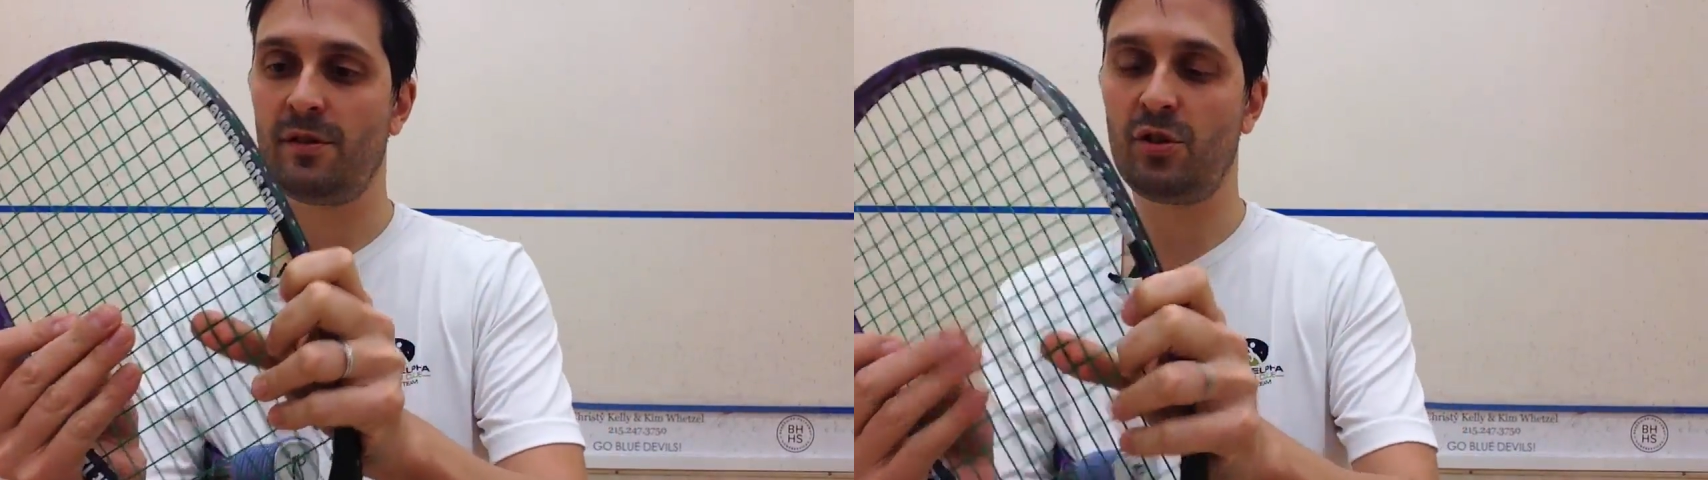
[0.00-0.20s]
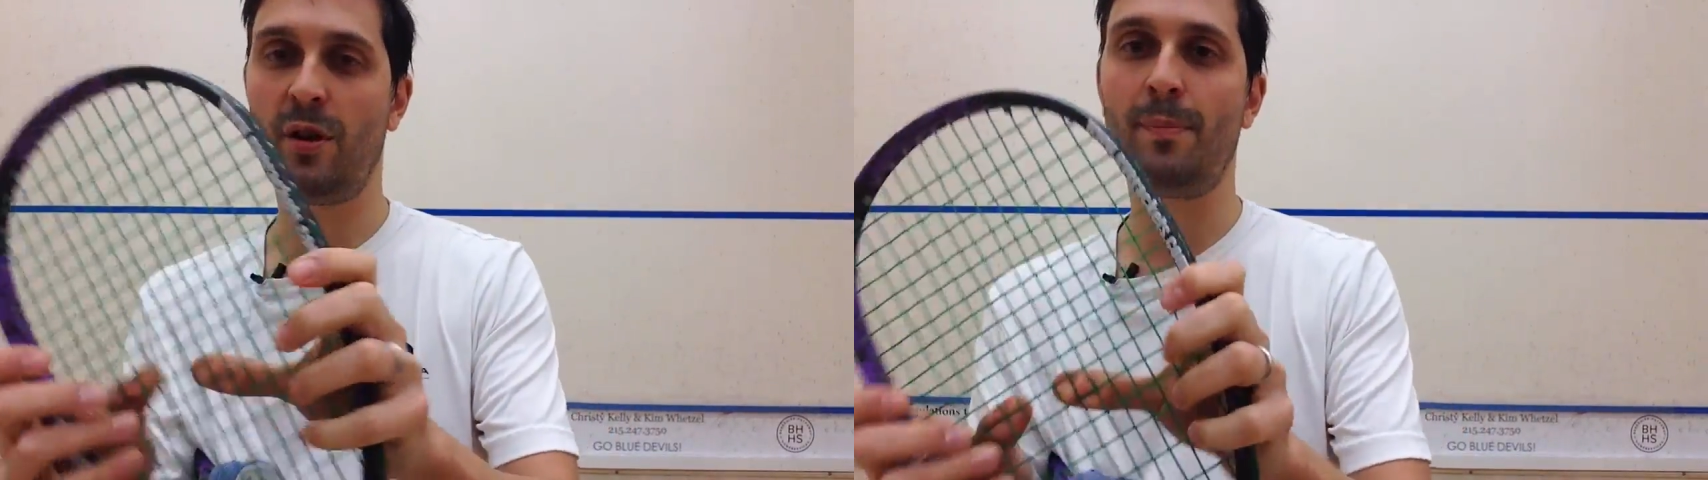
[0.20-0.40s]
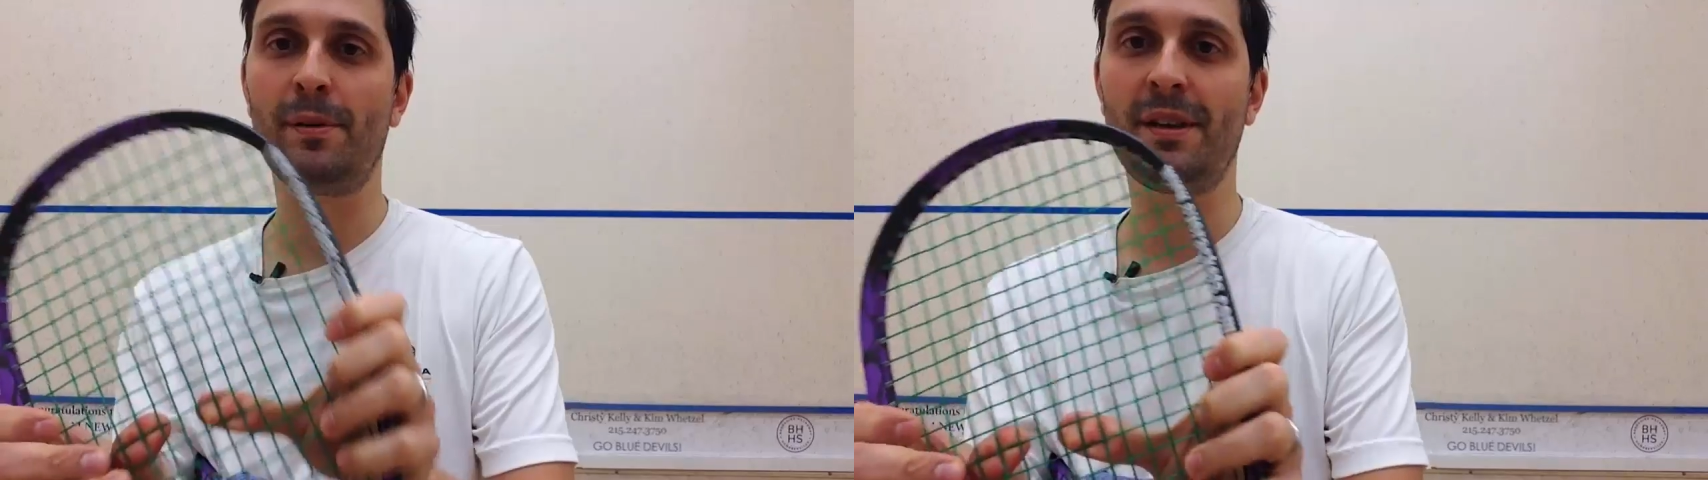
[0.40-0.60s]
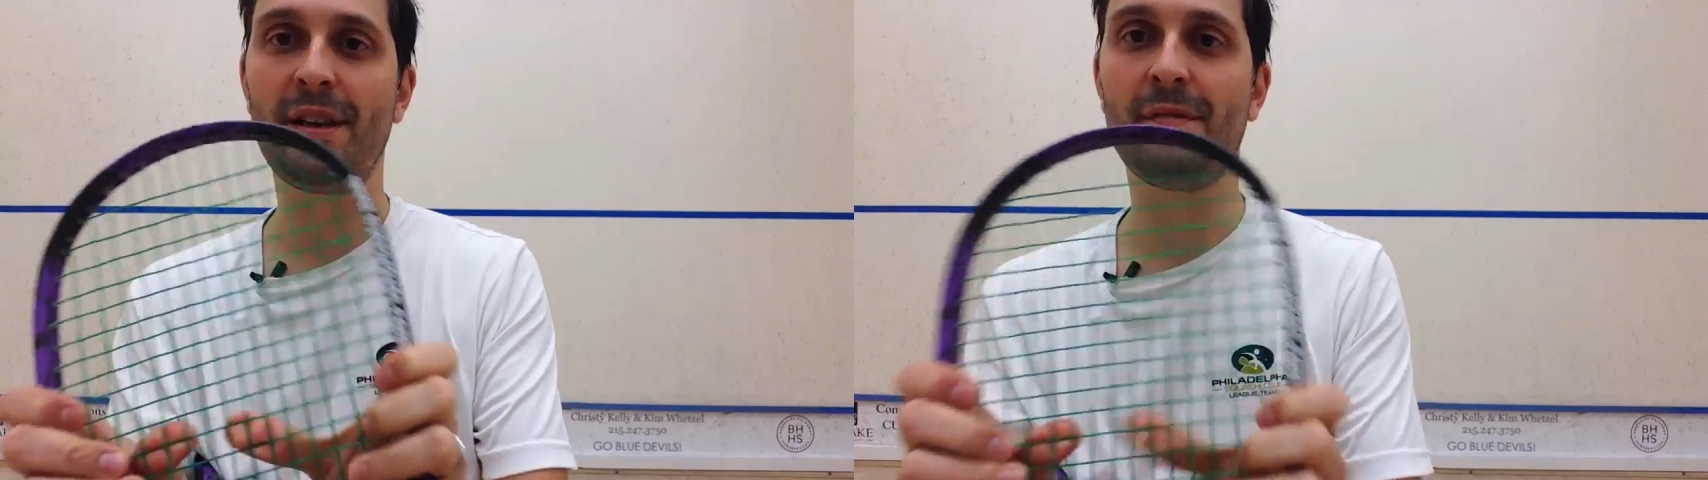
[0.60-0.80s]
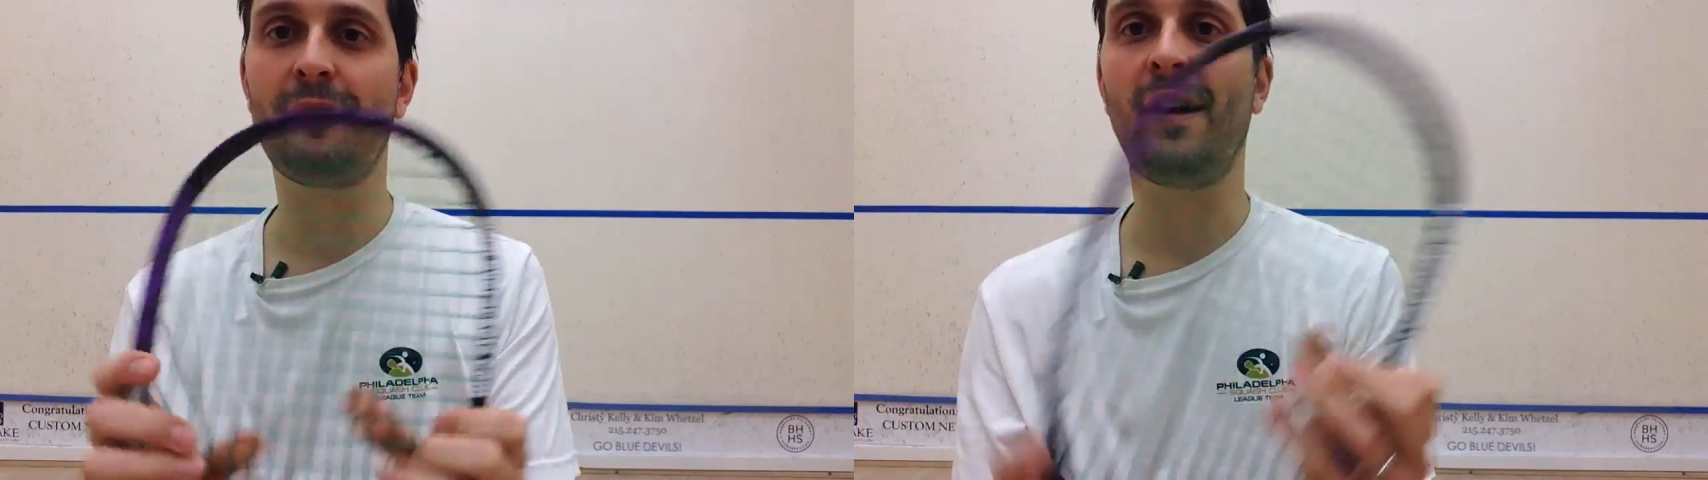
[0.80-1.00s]

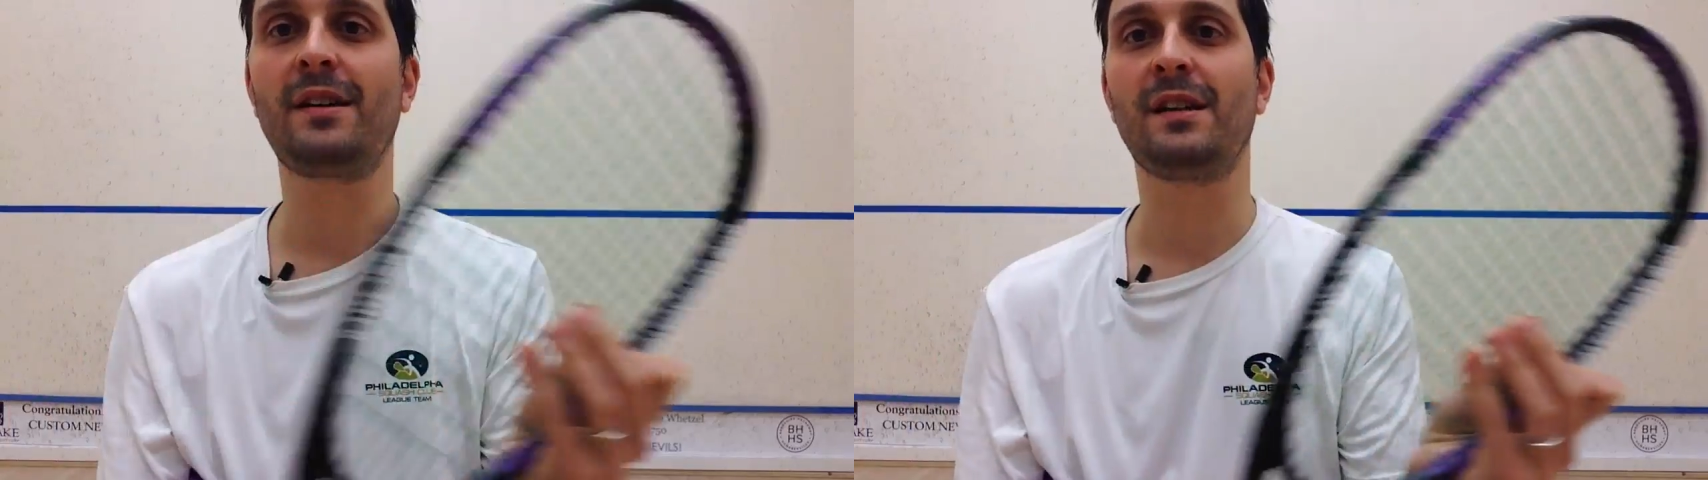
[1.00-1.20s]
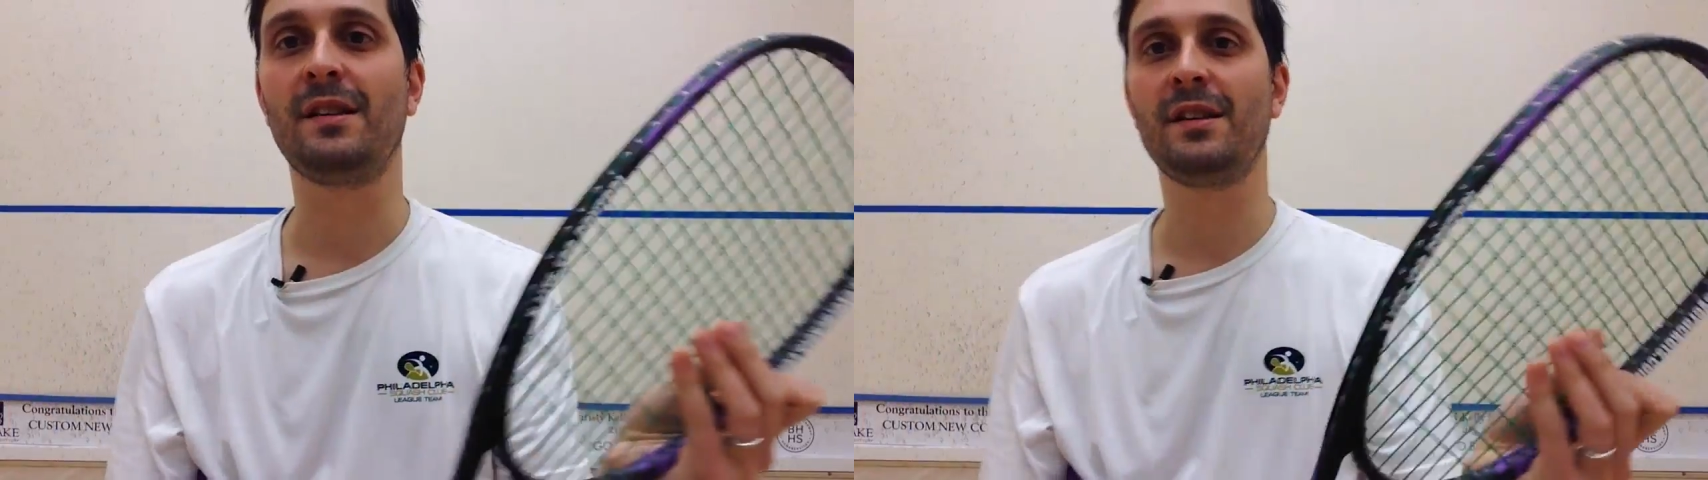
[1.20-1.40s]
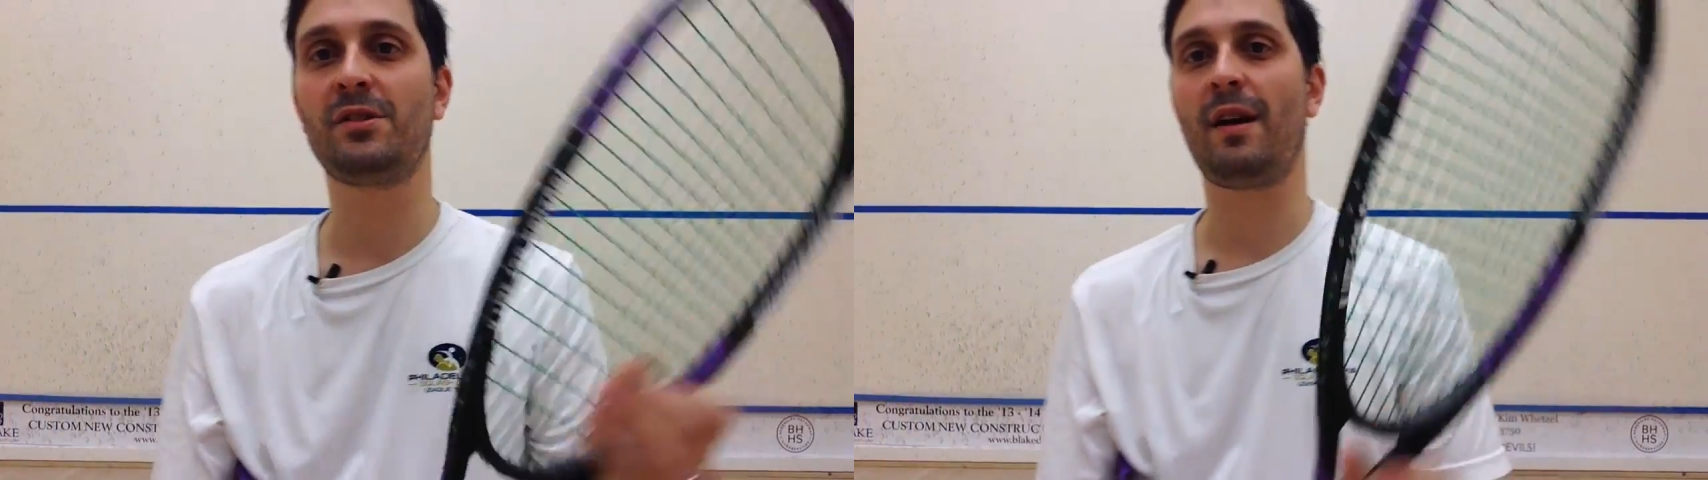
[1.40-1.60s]
trampoline effect on this